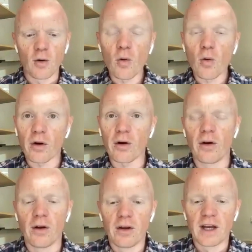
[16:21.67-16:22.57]

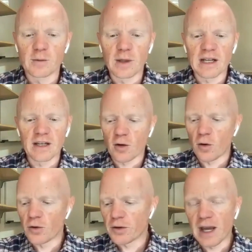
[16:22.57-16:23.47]
or as we get into
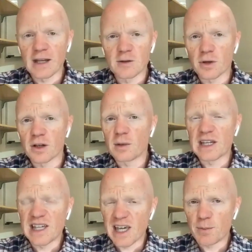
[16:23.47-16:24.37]
older age, we're going to
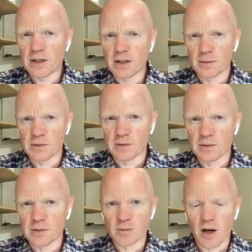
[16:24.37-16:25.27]
be keeping them as
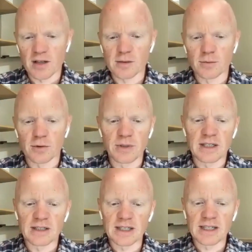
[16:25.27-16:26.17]
long as possible,
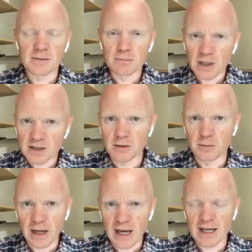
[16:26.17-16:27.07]
because it's muscle
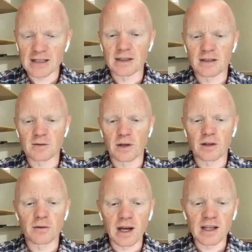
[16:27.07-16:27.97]
mass that is one of
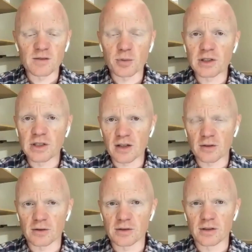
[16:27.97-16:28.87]
the greatest
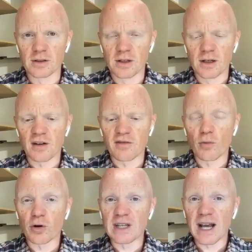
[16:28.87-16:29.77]
predictors of
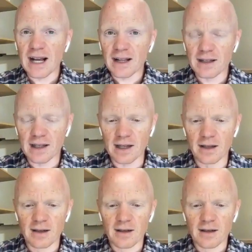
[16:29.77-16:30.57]
mortality,